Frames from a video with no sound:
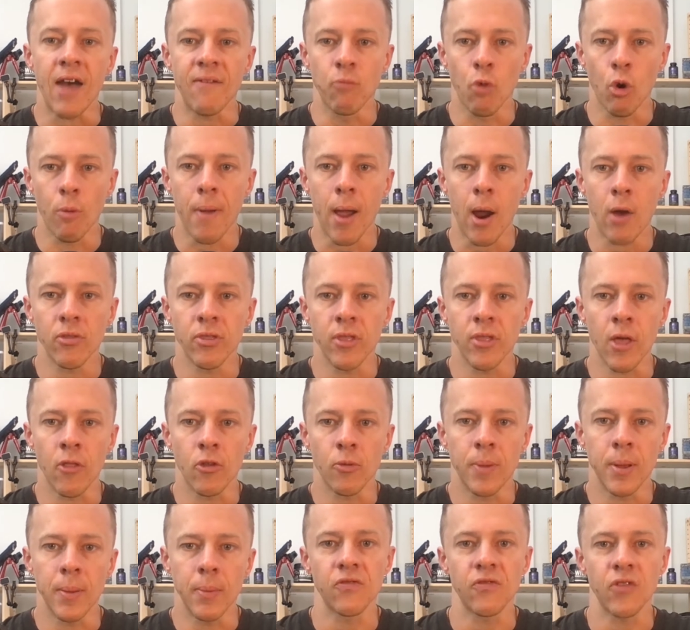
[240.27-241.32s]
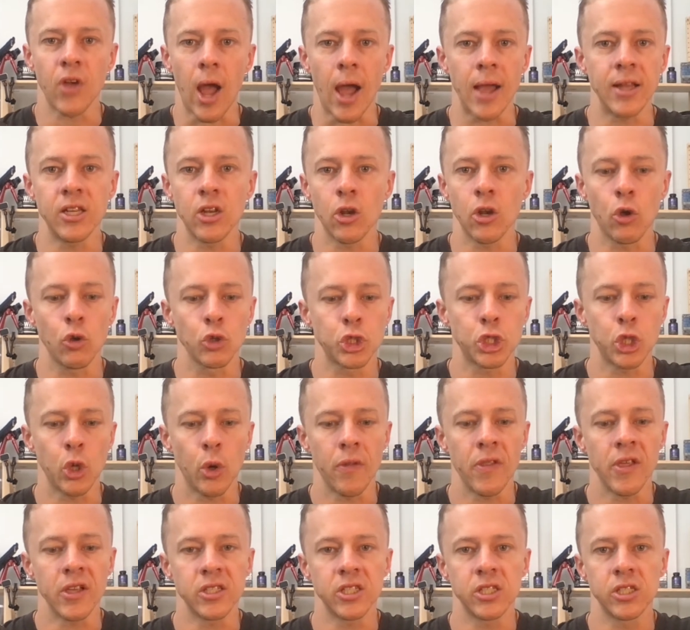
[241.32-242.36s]
more power than other people. I did a whole show on
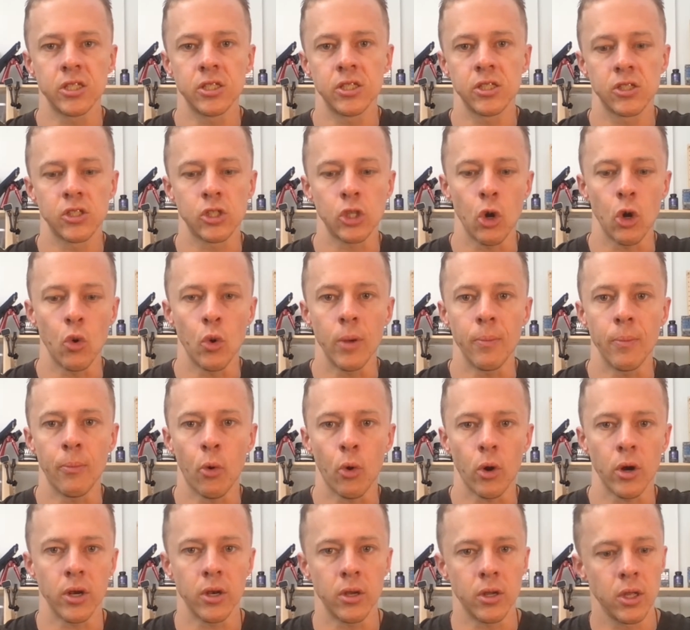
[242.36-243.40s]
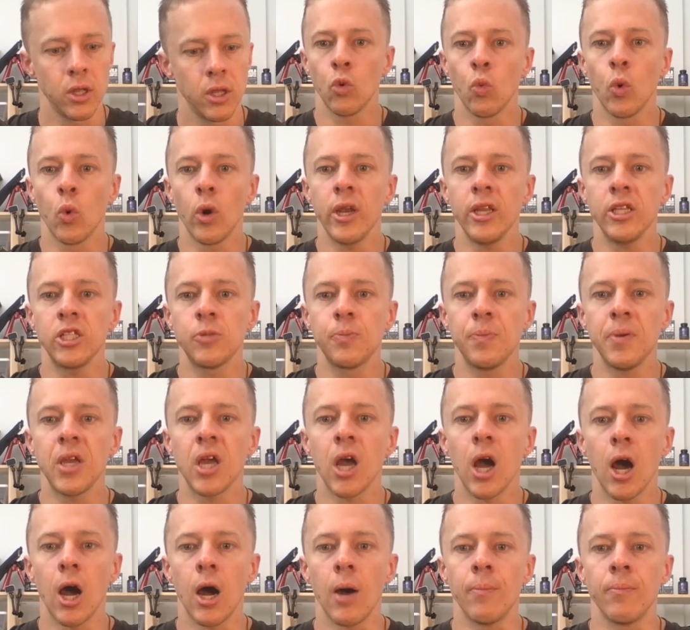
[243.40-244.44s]
this. This is so important. What it's
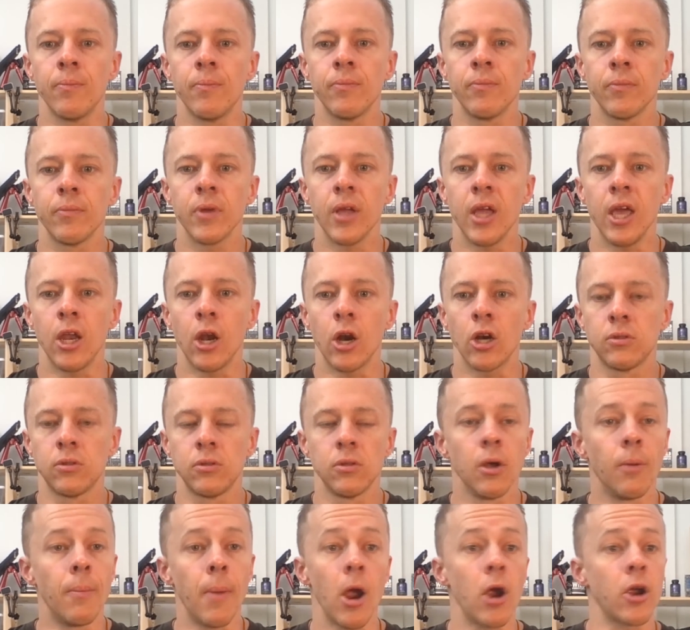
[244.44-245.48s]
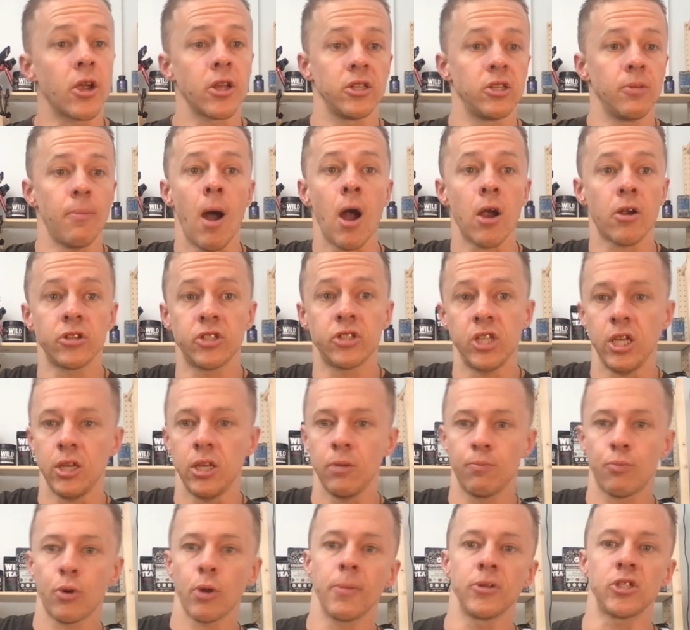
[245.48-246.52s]
become in our American democracy and
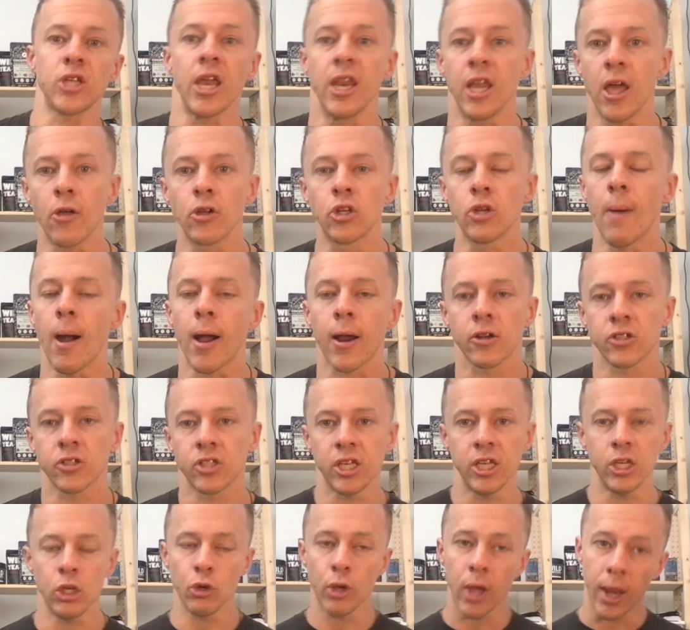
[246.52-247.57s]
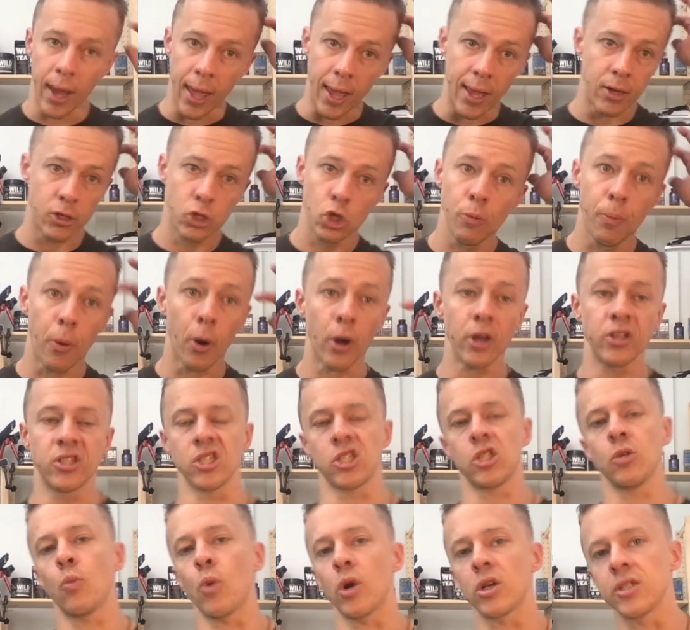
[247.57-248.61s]
pretty much any other democracy, you get a two-party
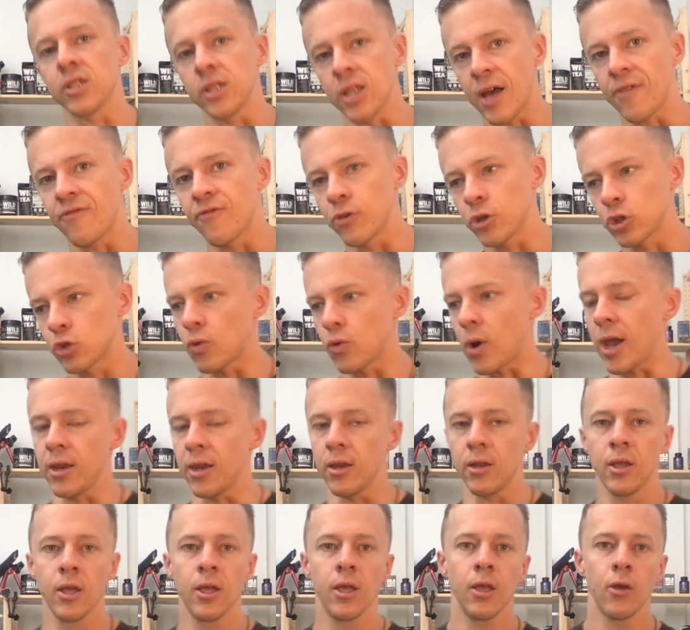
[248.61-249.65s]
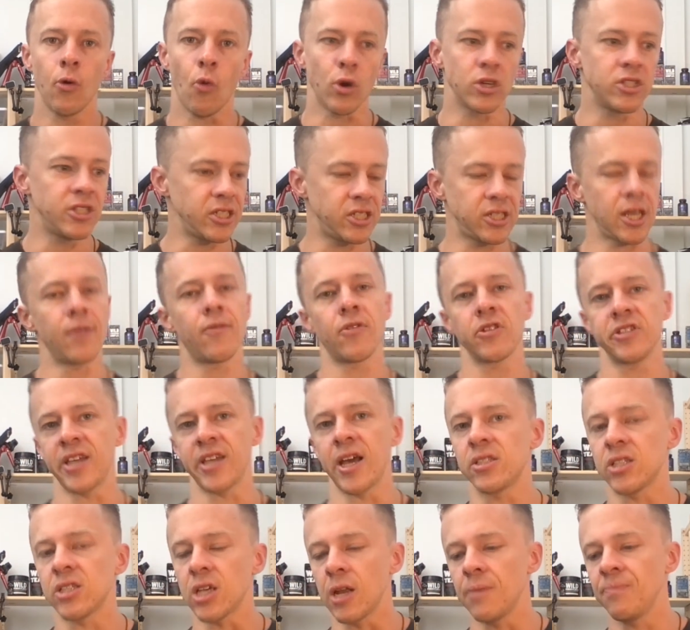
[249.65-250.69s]
system where it's left versus right, or it's this side versus
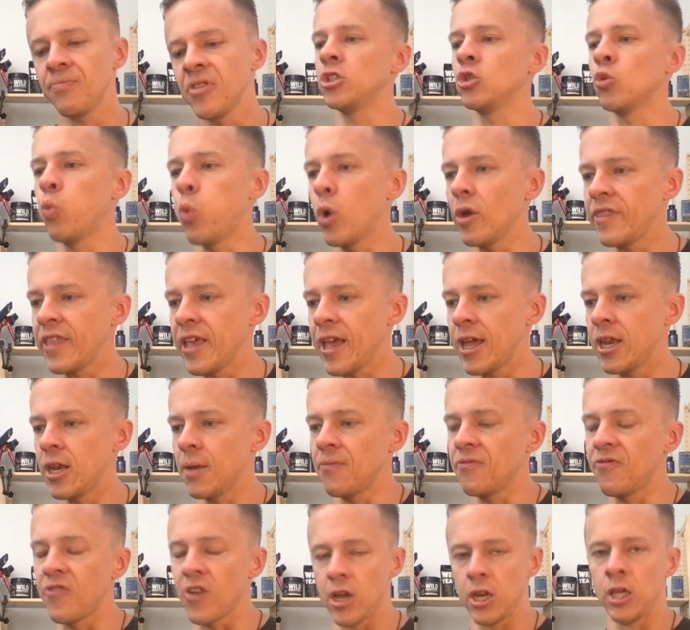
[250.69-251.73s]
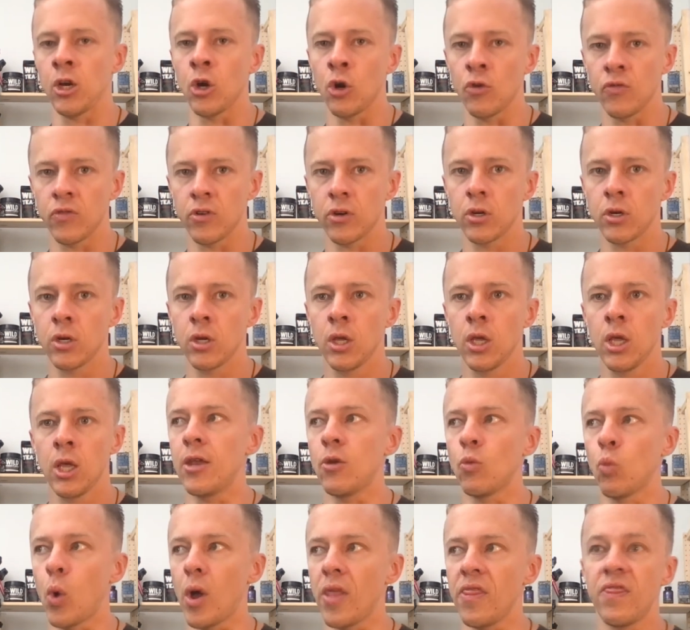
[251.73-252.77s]
that side. What they end up fighting over,
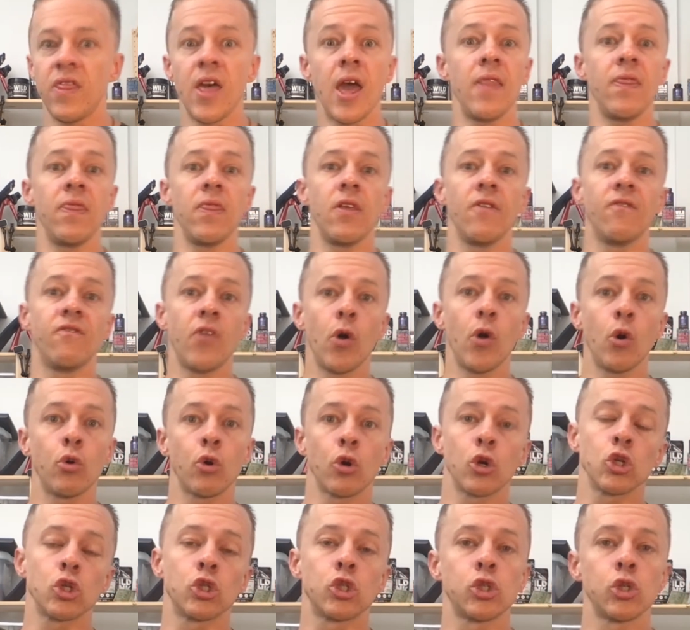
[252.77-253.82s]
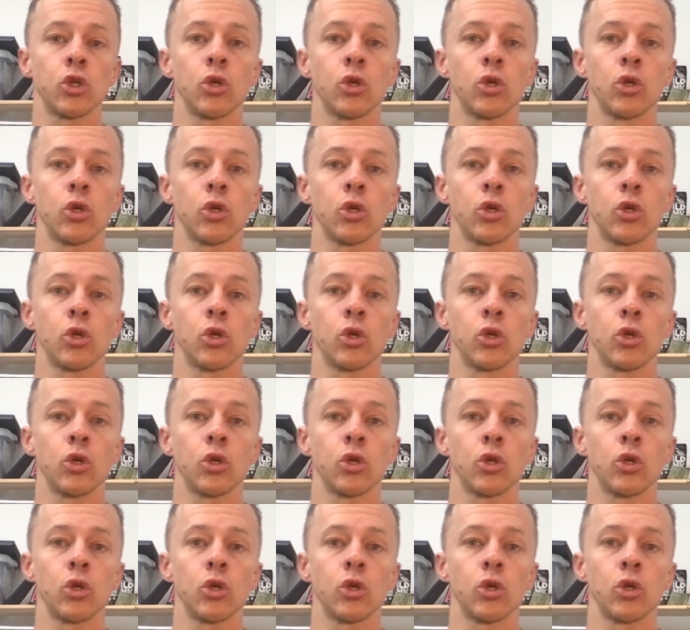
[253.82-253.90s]
what then the voters